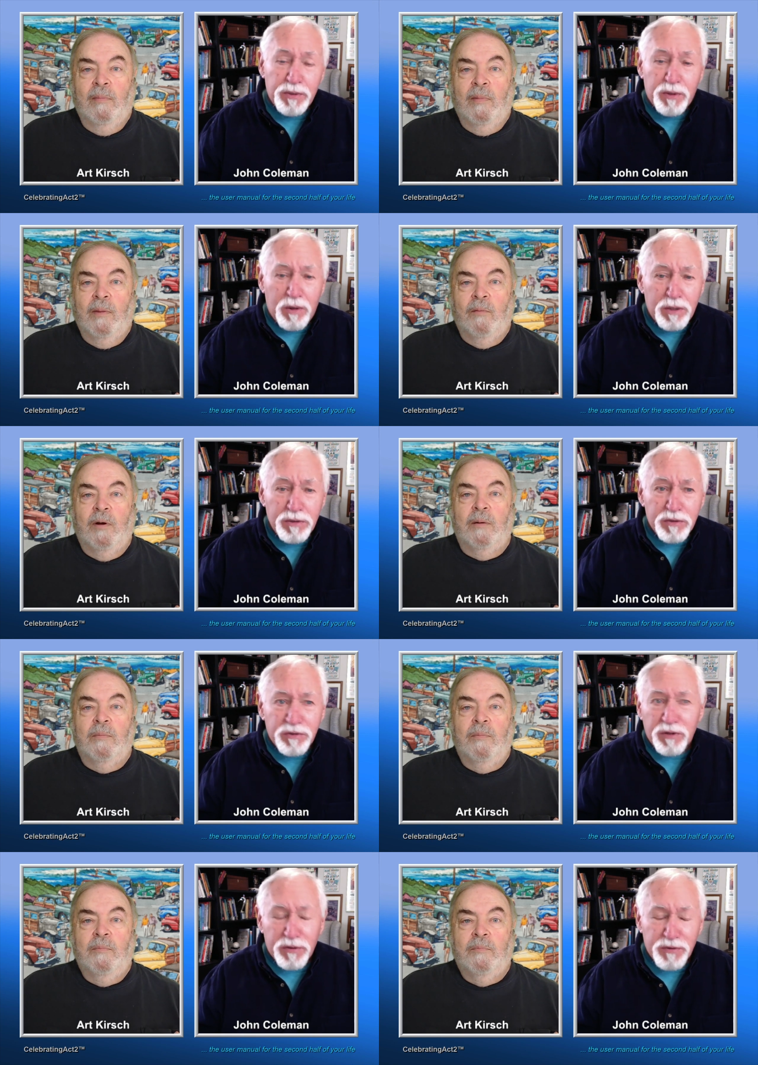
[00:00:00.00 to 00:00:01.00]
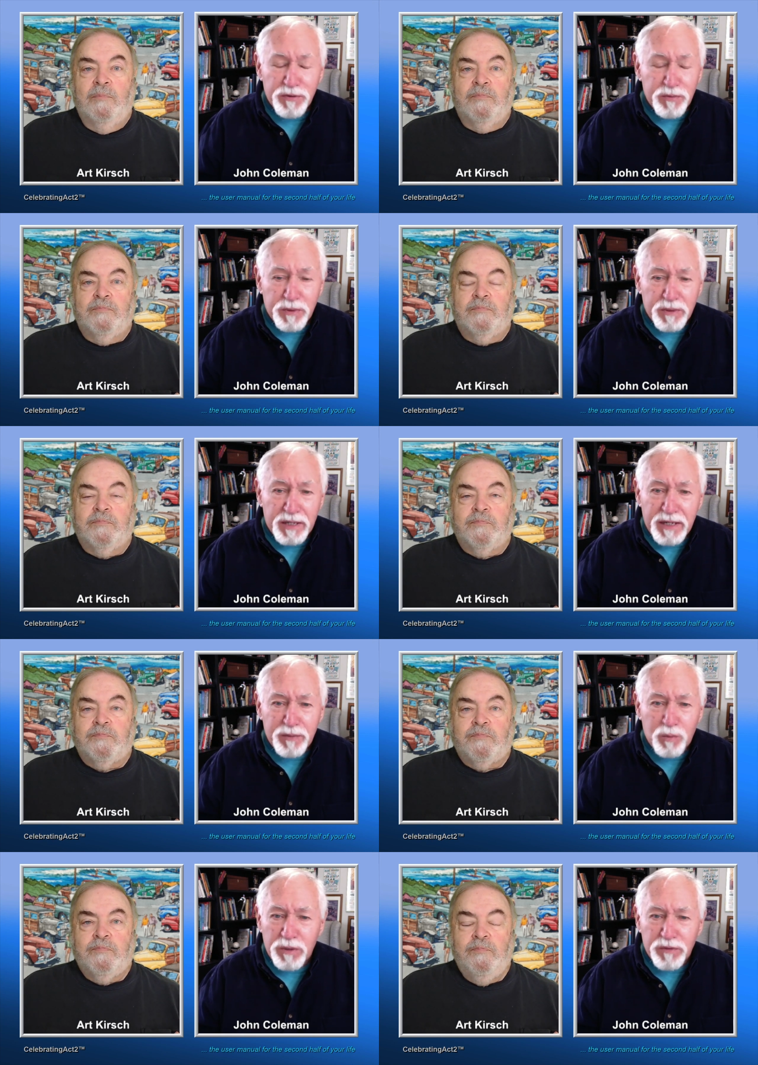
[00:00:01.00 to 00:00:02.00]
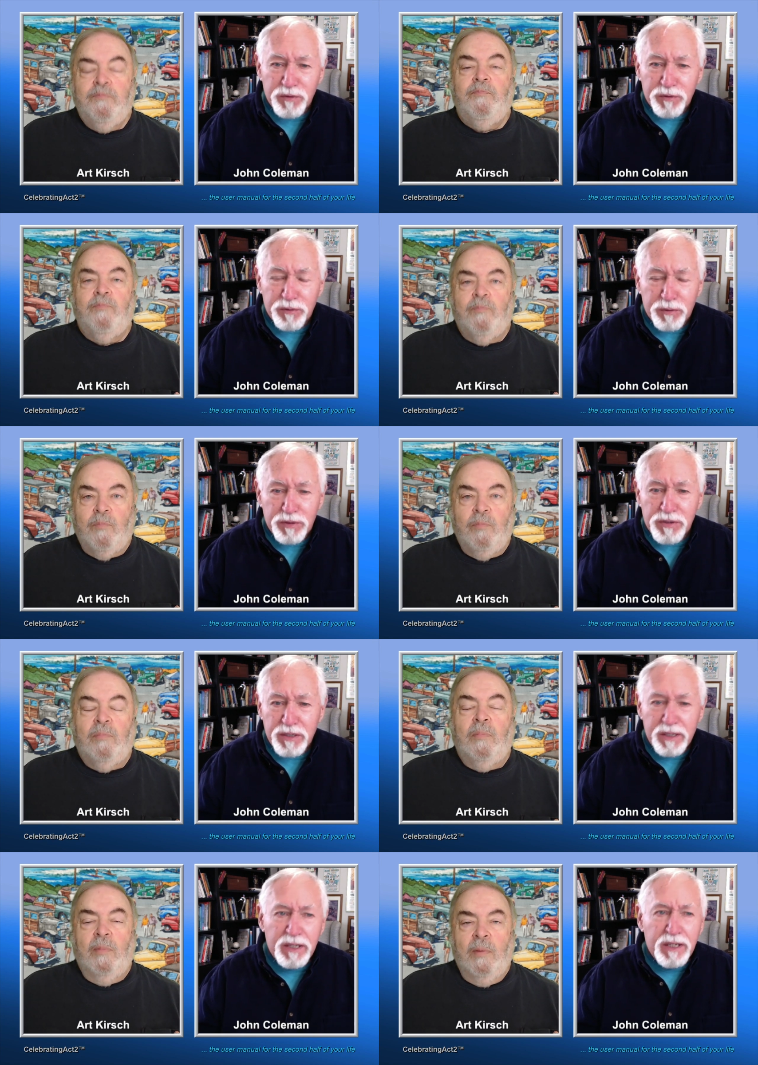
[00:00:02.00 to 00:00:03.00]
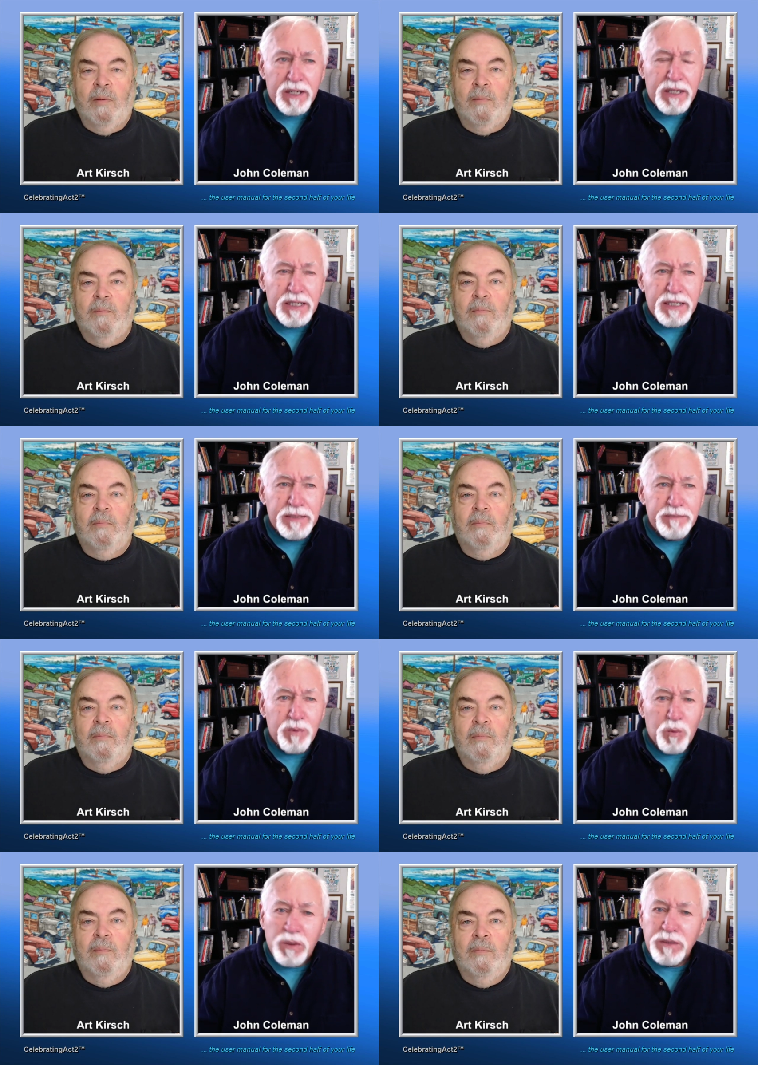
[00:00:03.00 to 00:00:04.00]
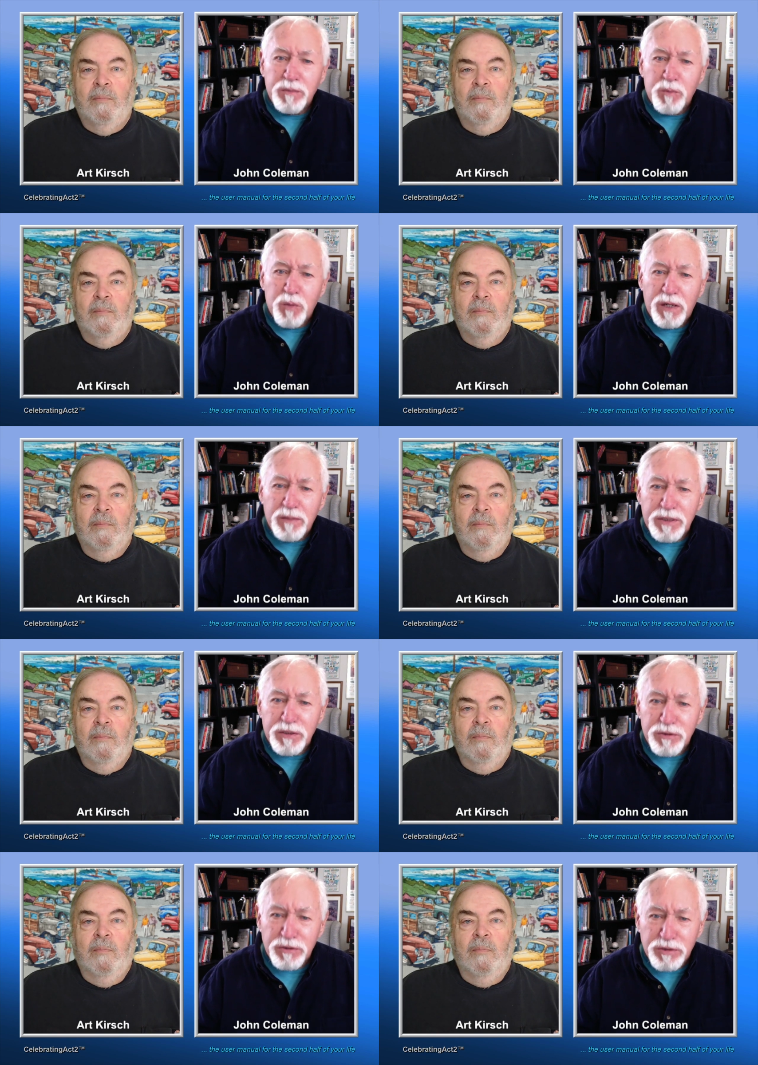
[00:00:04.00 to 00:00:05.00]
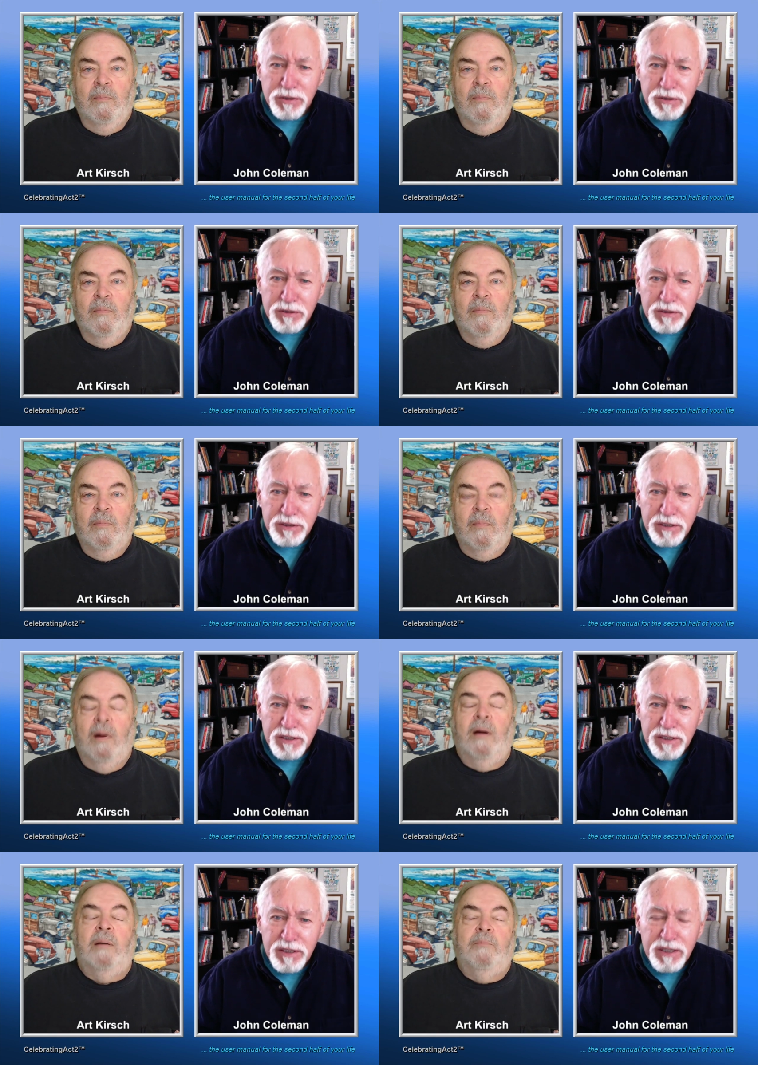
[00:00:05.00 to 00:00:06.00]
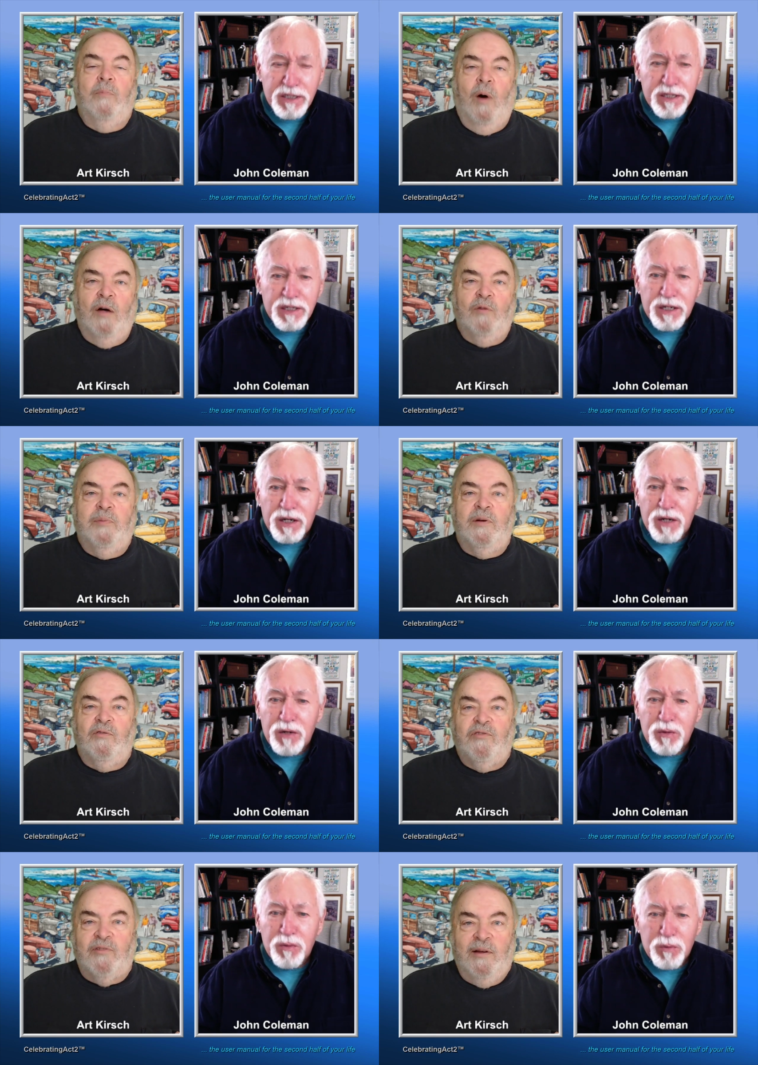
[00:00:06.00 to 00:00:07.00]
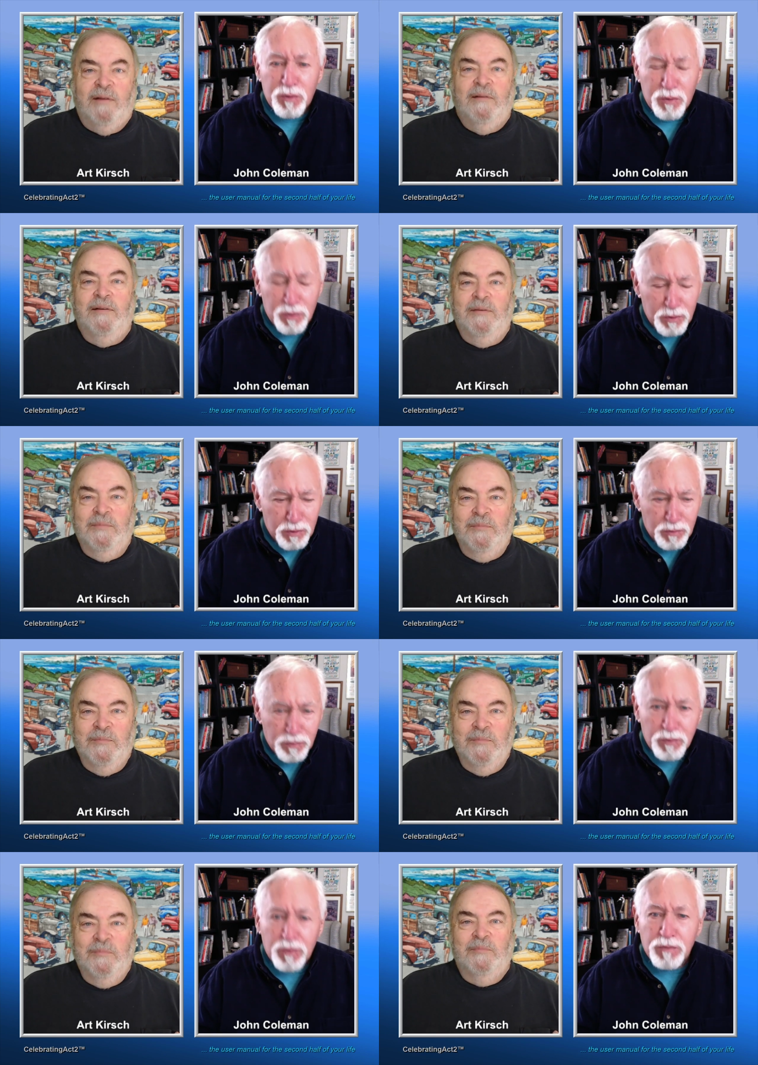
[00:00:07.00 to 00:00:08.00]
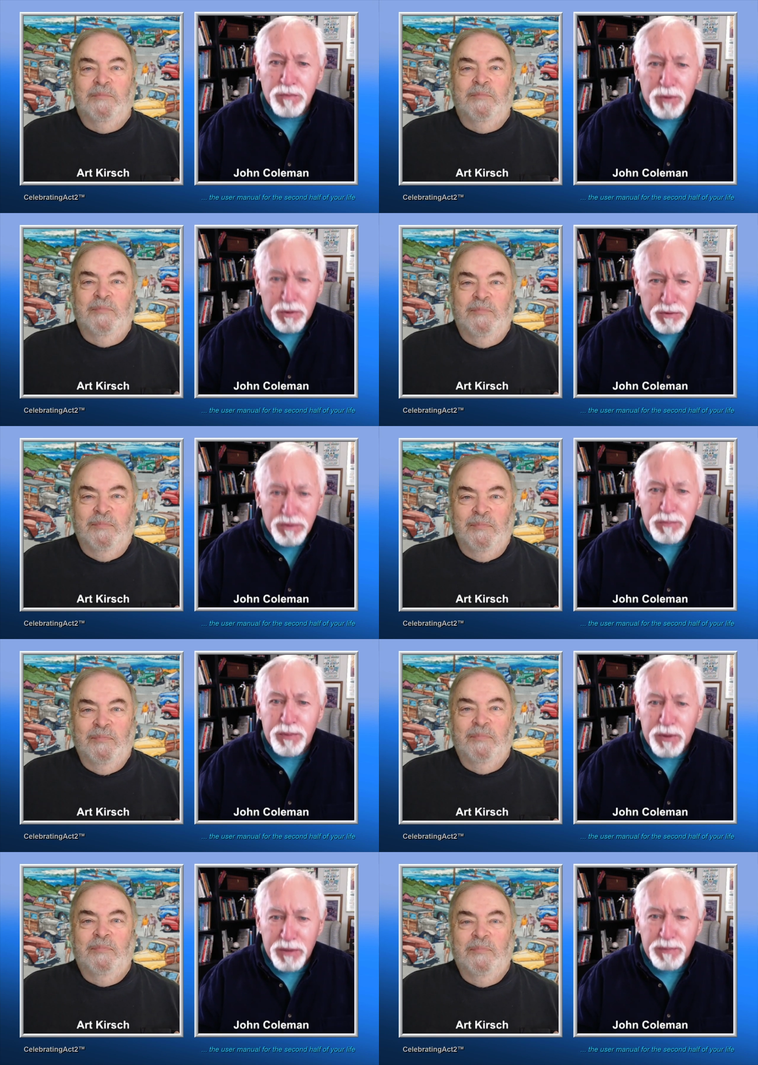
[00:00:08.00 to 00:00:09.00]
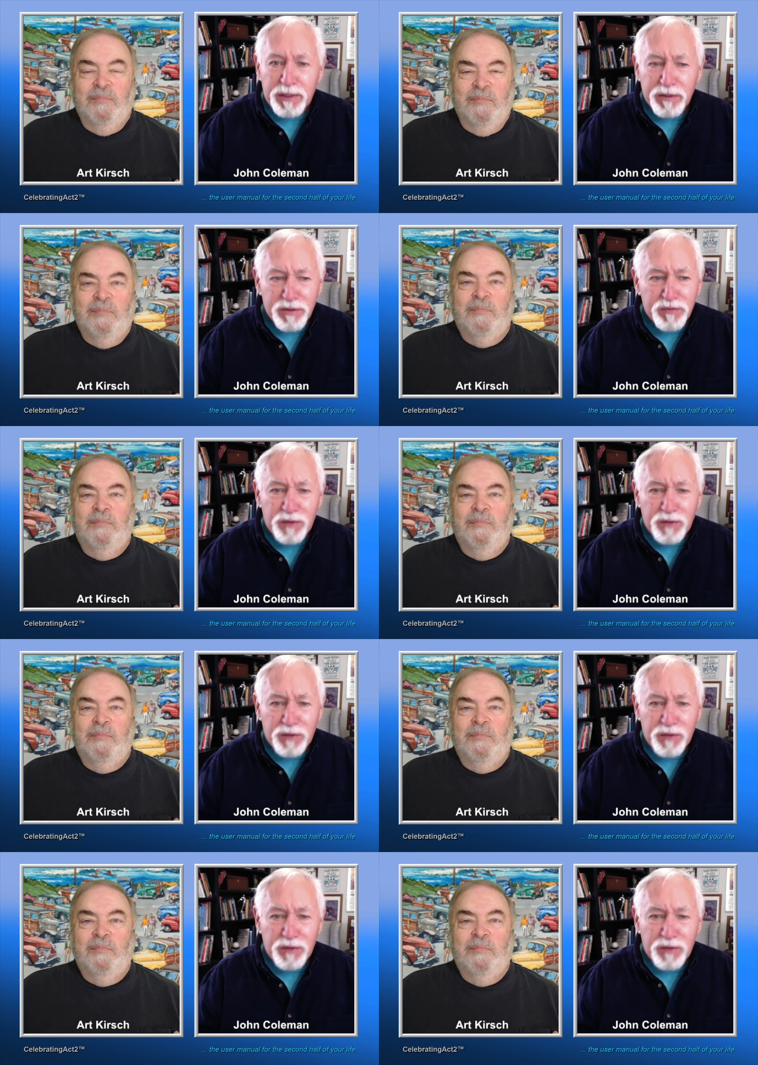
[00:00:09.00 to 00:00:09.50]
Speaker 1: But all those authors were had wonderful stories. Um, William Wellman Jr.
Speaker 2: Oh. Ah. Wild Bill's son.
Speaker 1: Wrote the book about his